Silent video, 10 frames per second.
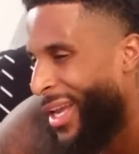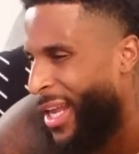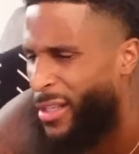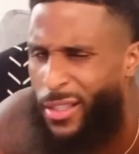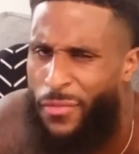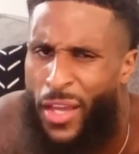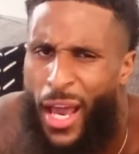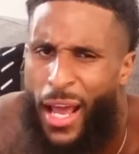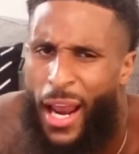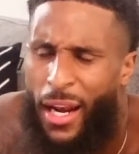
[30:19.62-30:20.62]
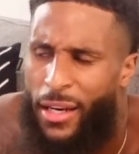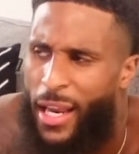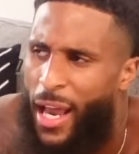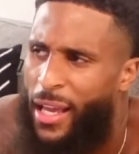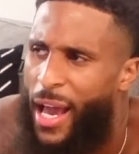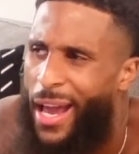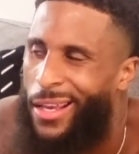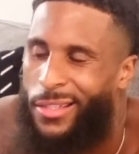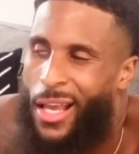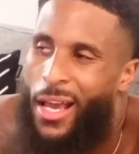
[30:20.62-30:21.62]
and the stuff that I, that I got
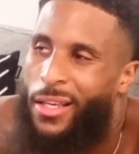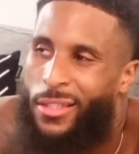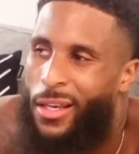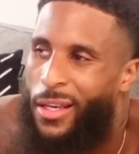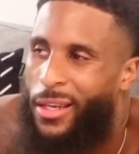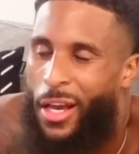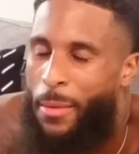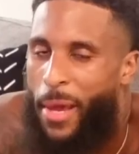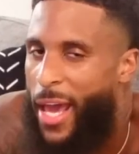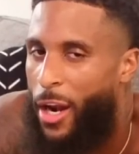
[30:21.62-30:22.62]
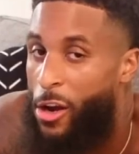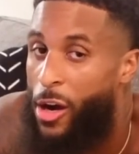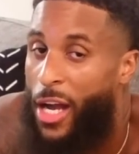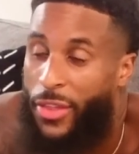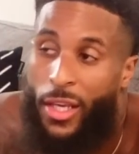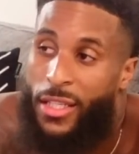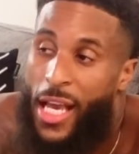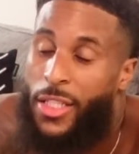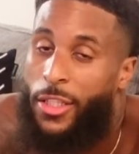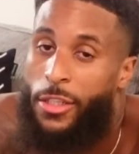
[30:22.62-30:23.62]
is not is not nothing bad at all. I think it's
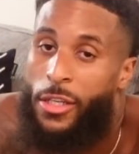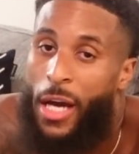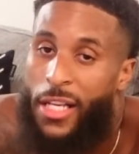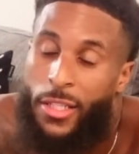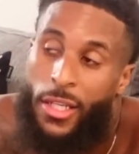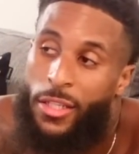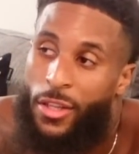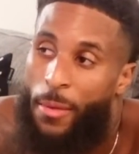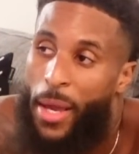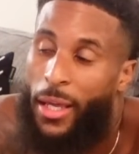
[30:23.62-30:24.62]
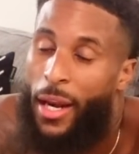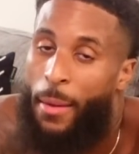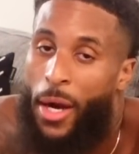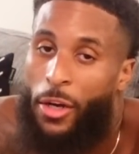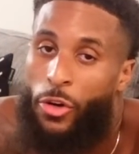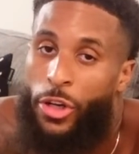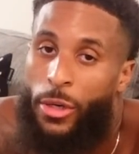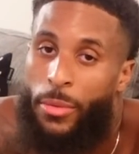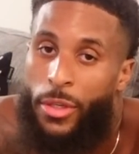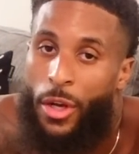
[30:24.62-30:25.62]
actually good. I just need to stop making it at my crib.
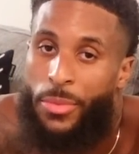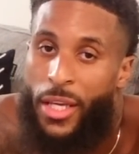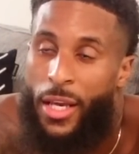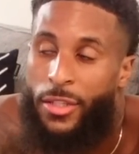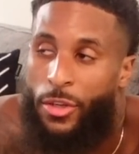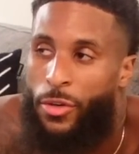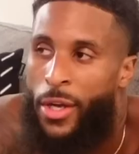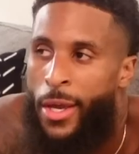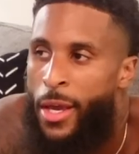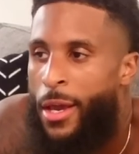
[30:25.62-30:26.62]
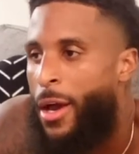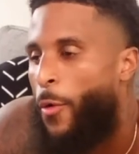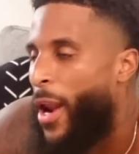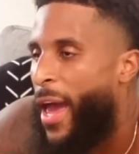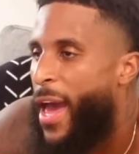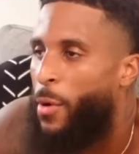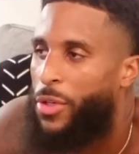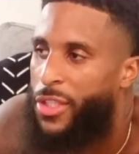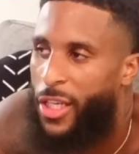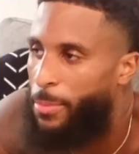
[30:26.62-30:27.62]
You know what I'm saying? So, what I had
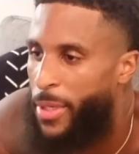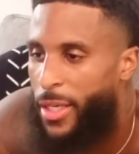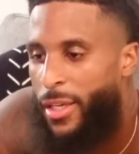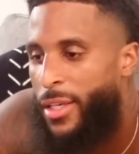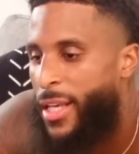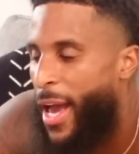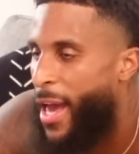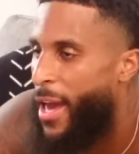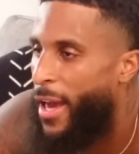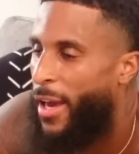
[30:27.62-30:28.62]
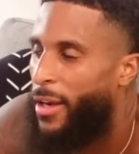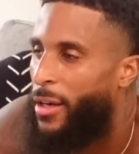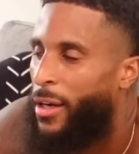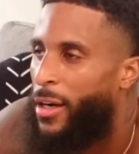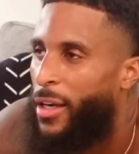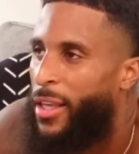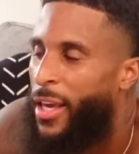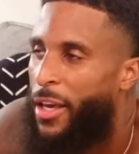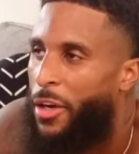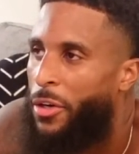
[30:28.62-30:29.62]
was chickpeas. I had uh,
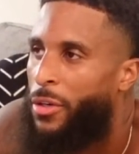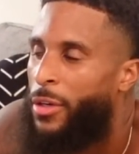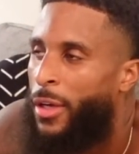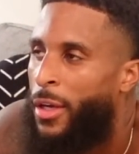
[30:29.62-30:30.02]
kale.